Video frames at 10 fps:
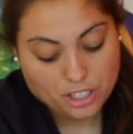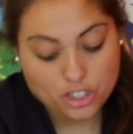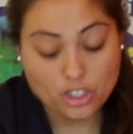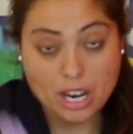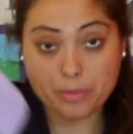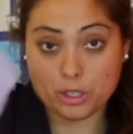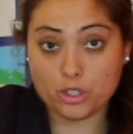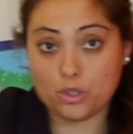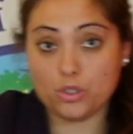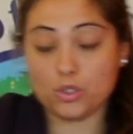You grab your
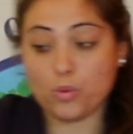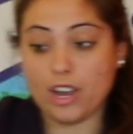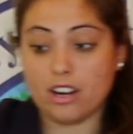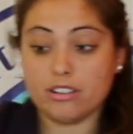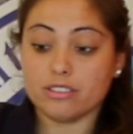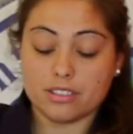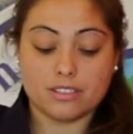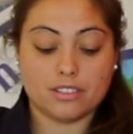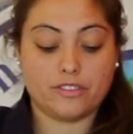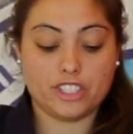two squares
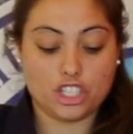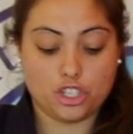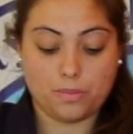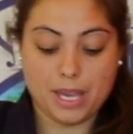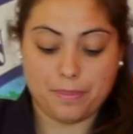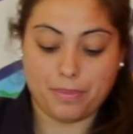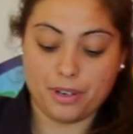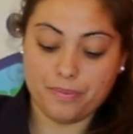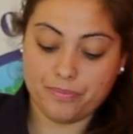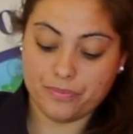of tissue paper.